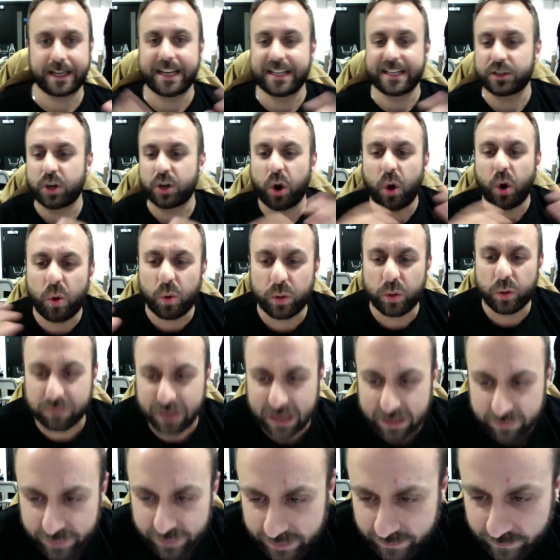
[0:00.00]
It's got all the
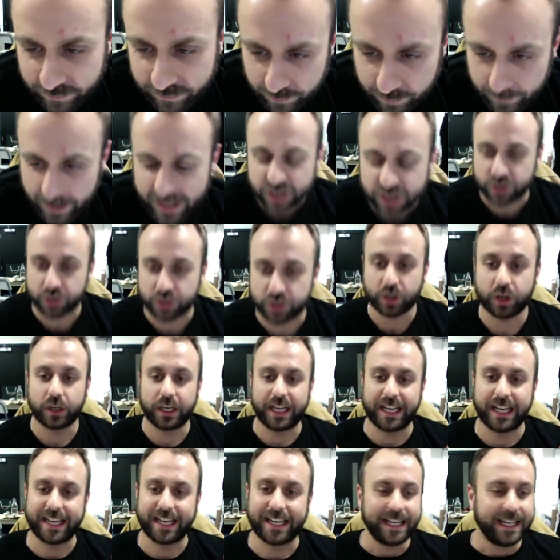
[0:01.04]
relevant information on
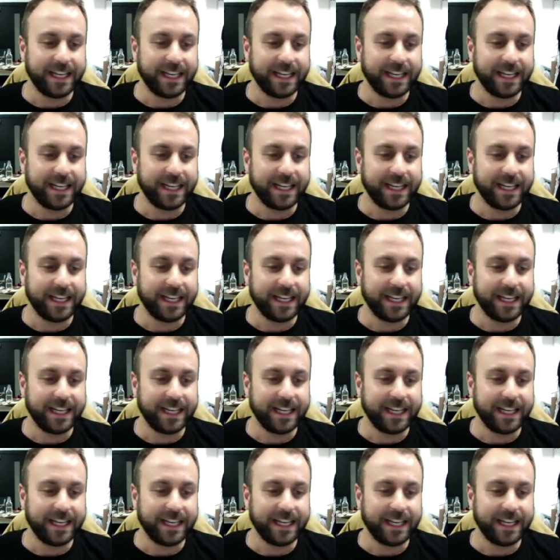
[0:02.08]
it.